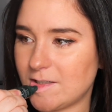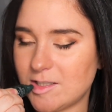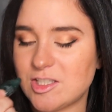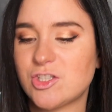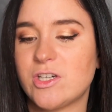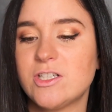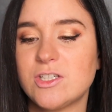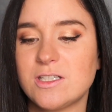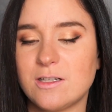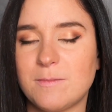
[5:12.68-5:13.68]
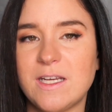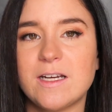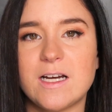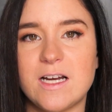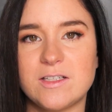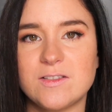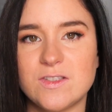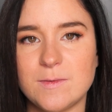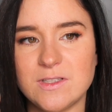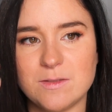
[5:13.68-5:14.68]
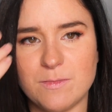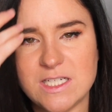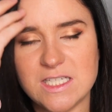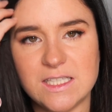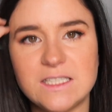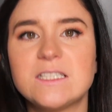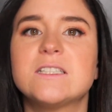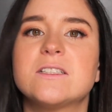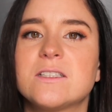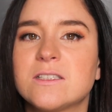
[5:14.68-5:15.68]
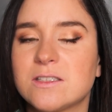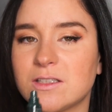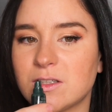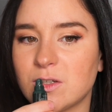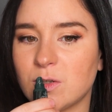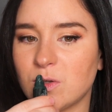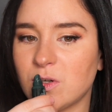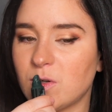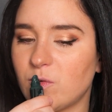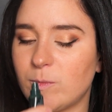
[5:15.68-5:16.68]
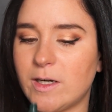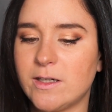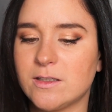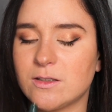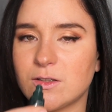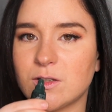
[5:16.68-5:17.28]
What's strange is to me it kind of smells minty. But